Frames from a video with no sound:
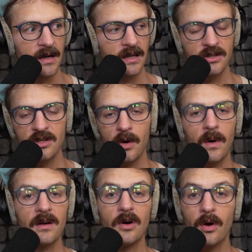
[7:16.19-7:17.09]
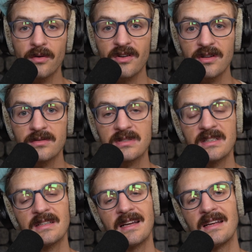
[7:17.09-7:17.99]
You don't want to overuse
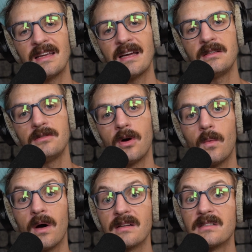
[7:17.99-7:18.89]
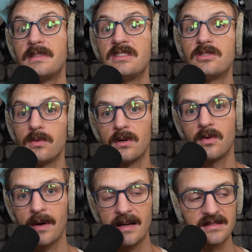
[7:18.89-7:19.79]
it, and again, you don't want it to be too
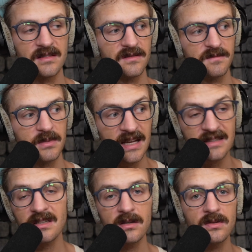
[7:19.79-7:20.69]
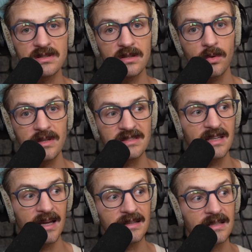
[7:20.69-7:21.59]
aggressive. But that's how you use a noise
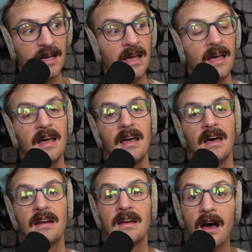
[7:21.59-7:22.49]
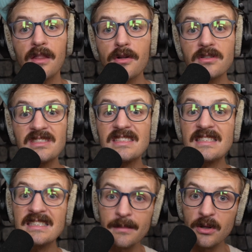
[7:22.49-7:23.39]
gate. Another
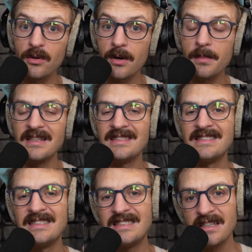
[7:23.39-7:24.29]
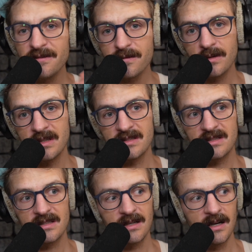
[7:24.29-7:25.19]
similar but
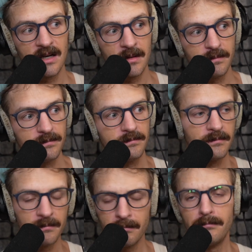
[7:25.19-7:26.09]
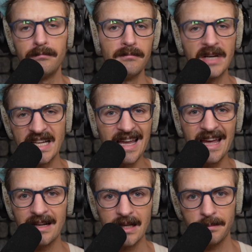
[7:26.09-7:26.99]
different
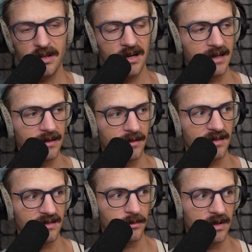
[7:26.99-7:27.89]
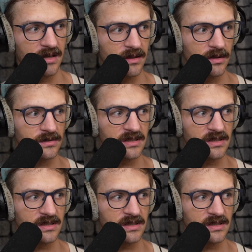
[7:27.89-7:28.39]
mechanic plugin thing that we can use